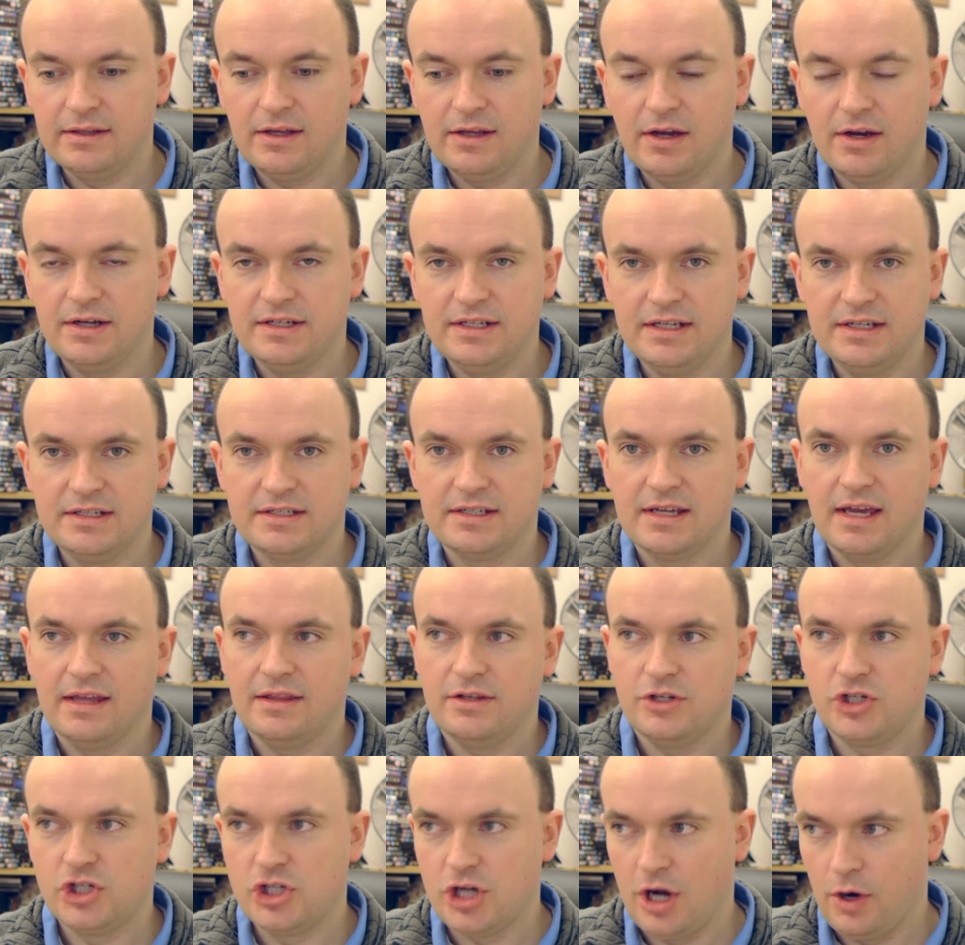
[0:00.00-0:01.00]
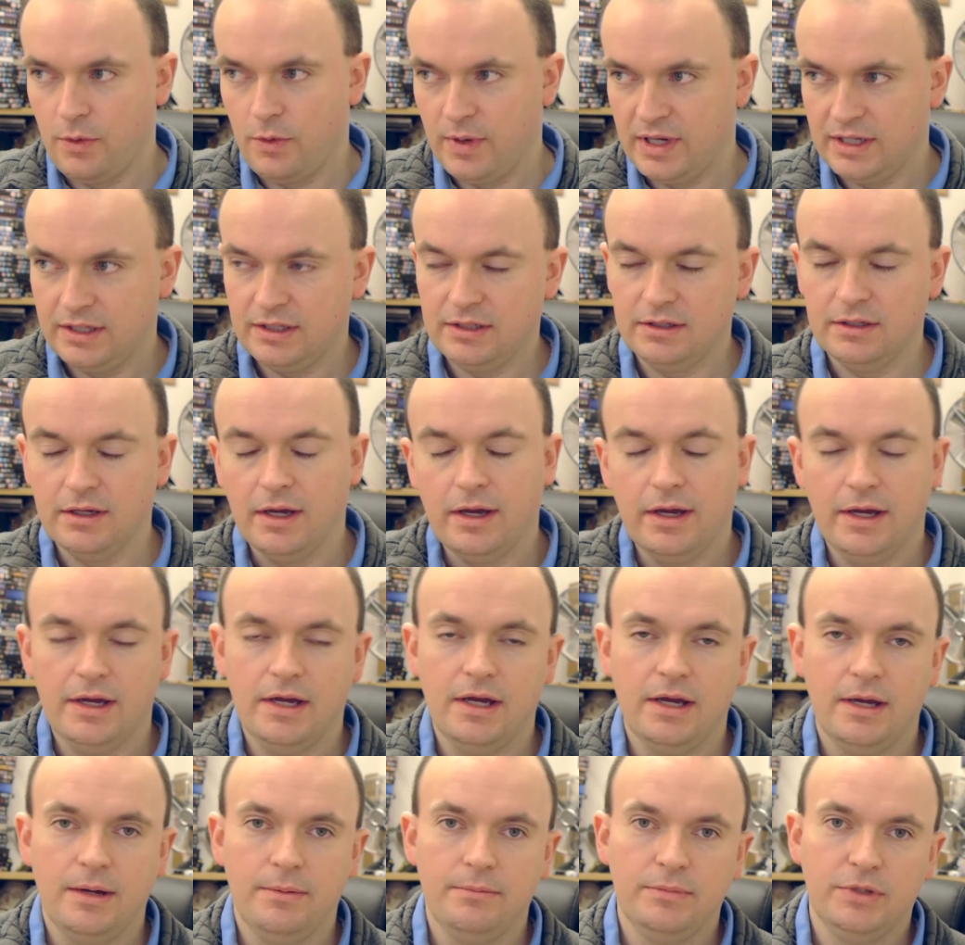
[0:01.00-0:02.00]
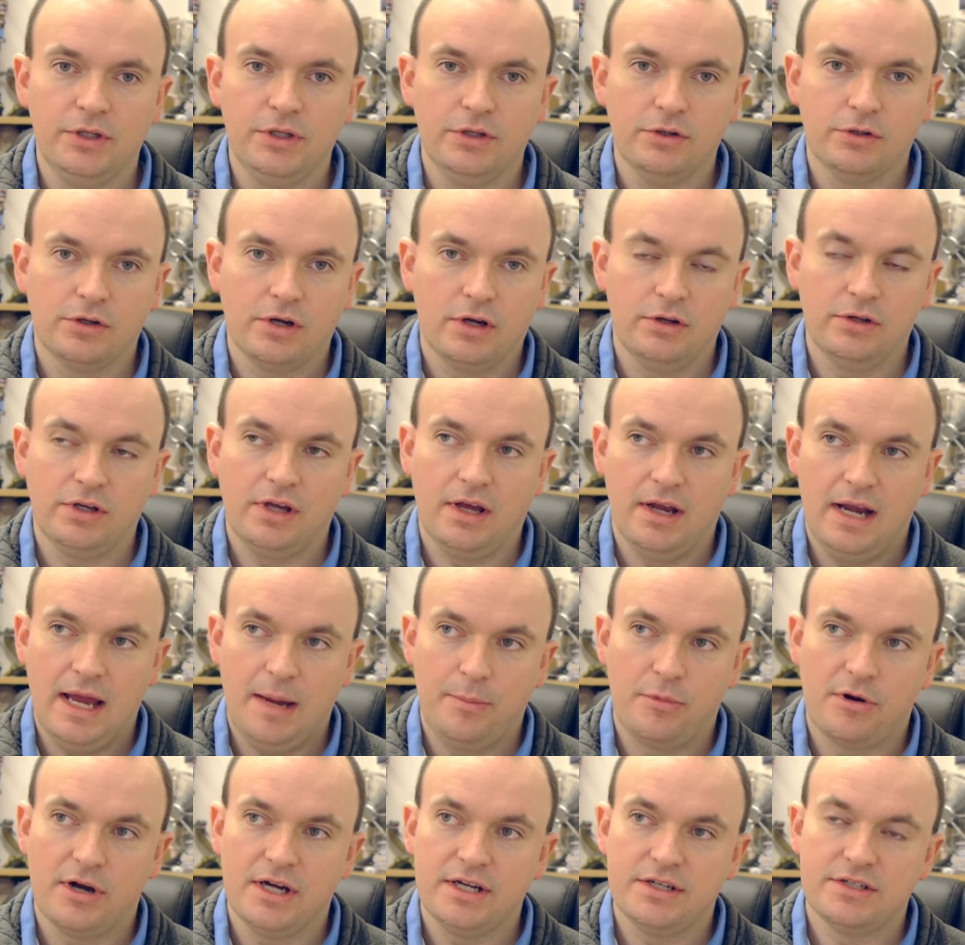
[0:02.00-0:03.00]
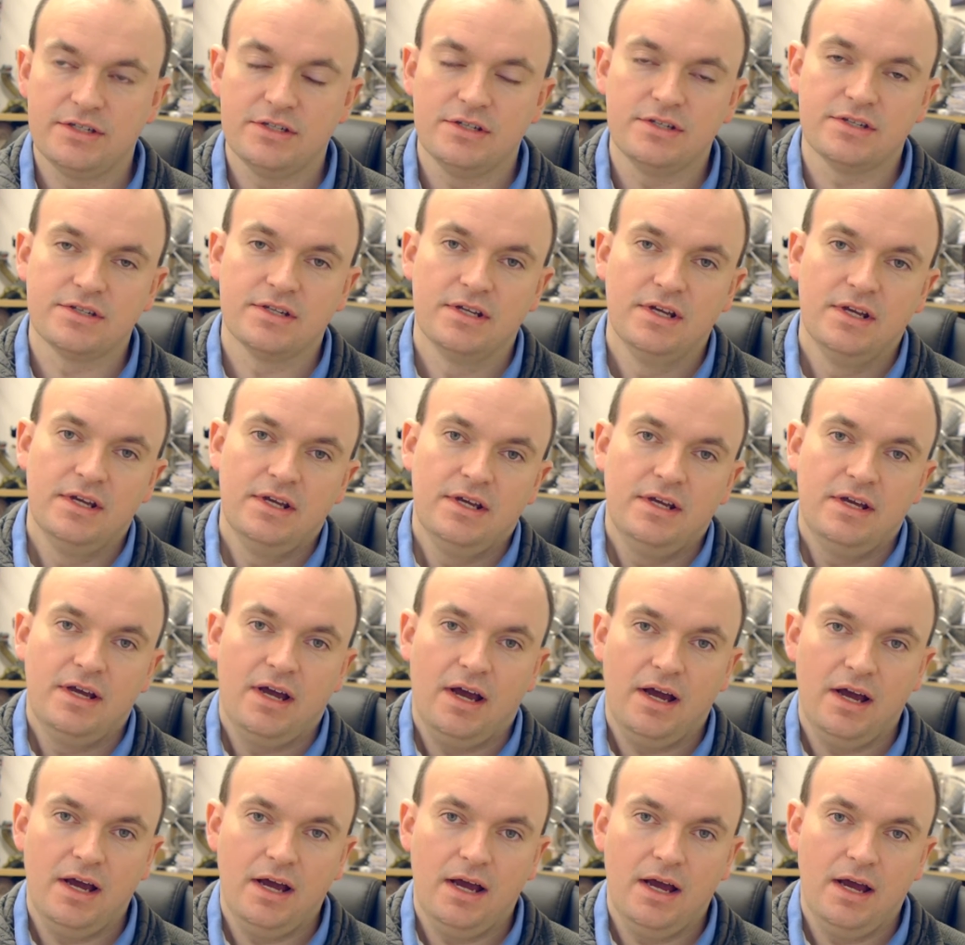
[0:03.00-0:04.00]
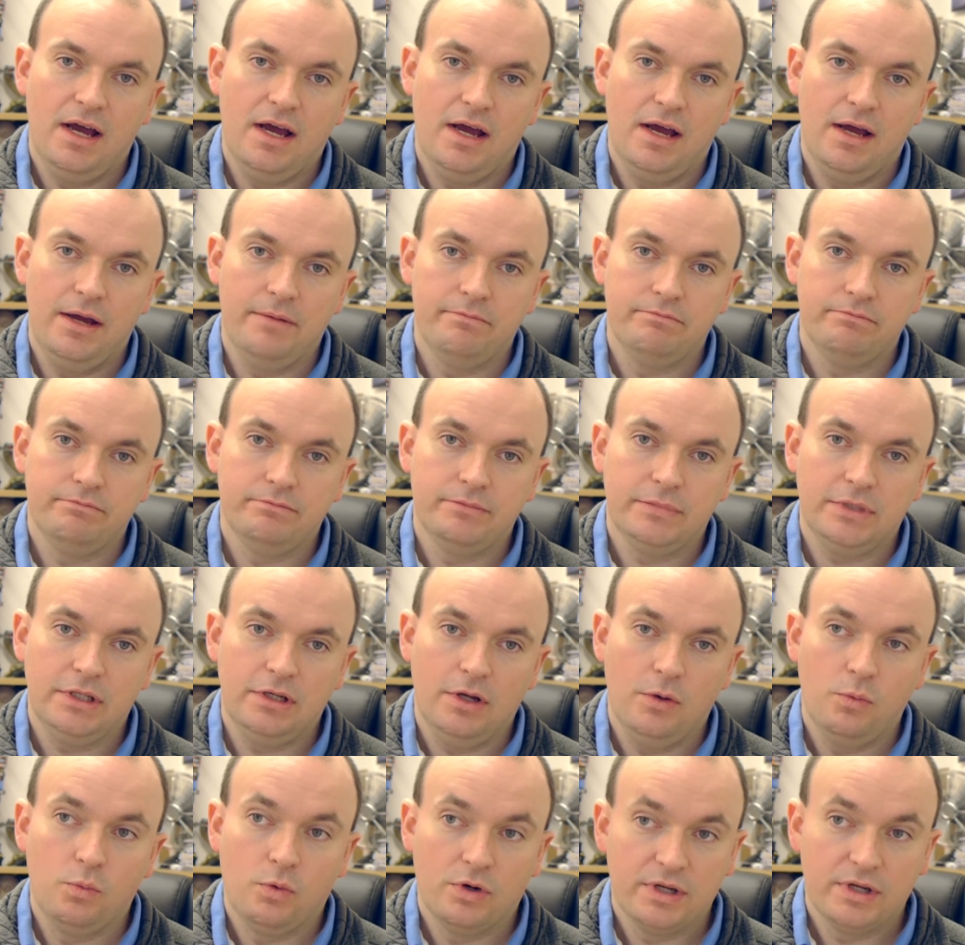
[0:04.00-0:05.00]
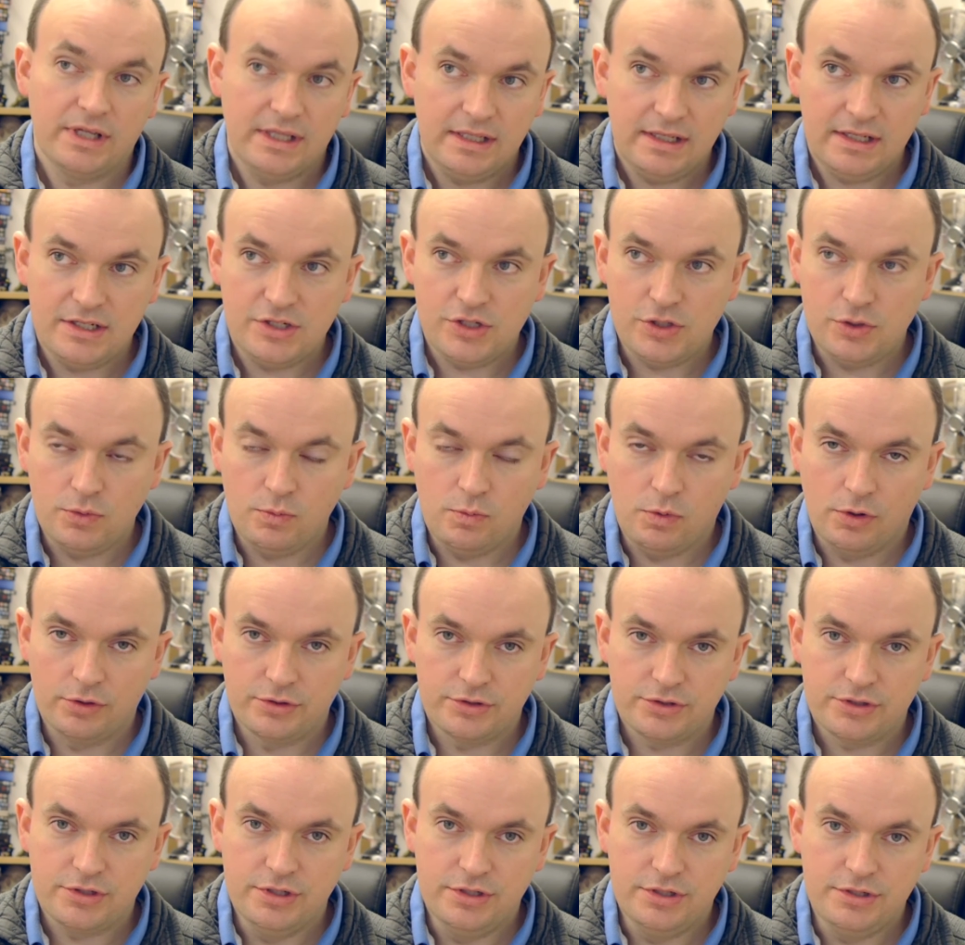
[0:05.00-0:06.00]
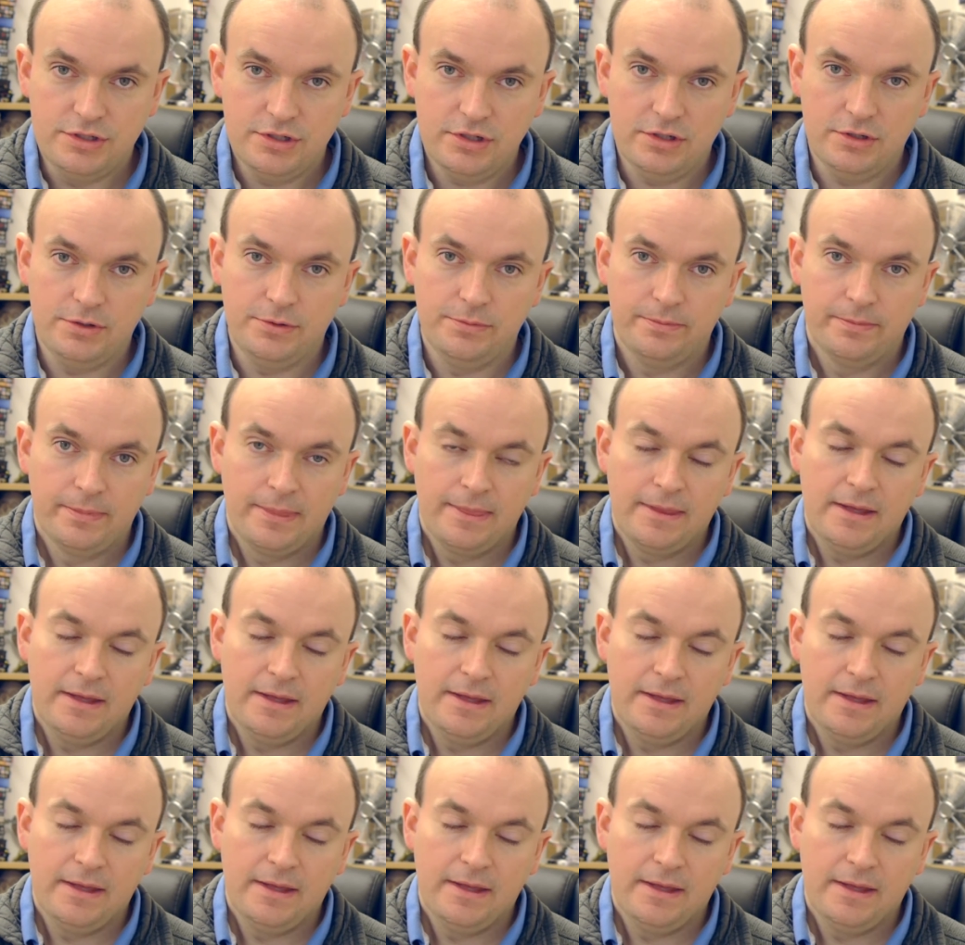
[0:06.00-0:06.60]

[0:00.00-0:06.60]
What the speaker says: the ideas together, showing your collaborators, what it is you want to do.